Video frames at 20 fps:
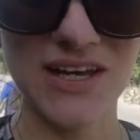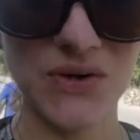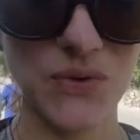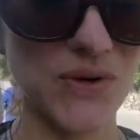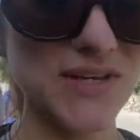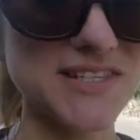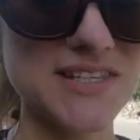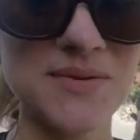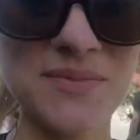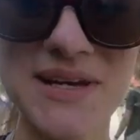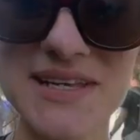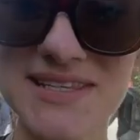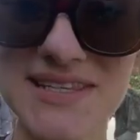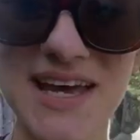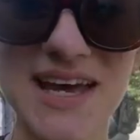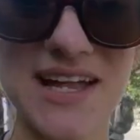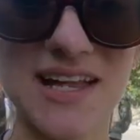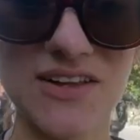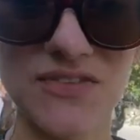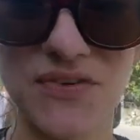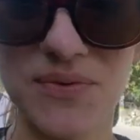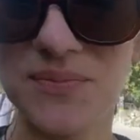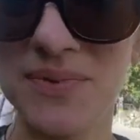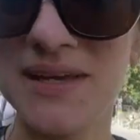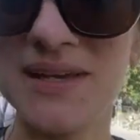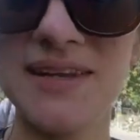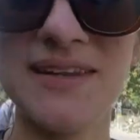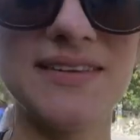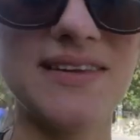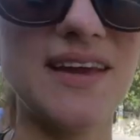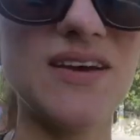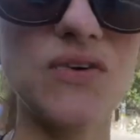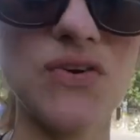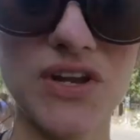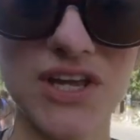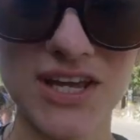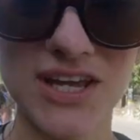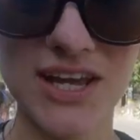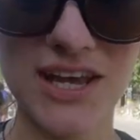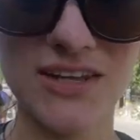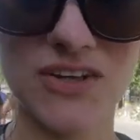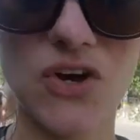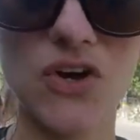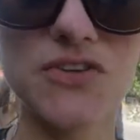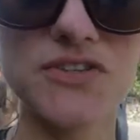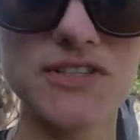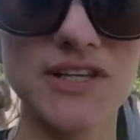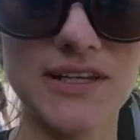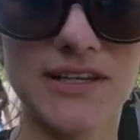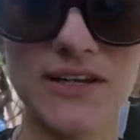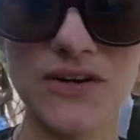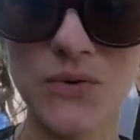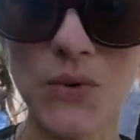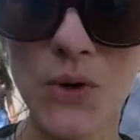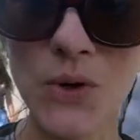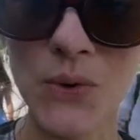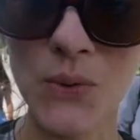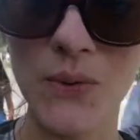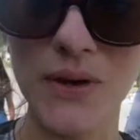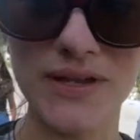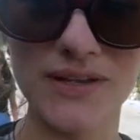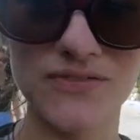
question myself and be in integrity and constantly grow and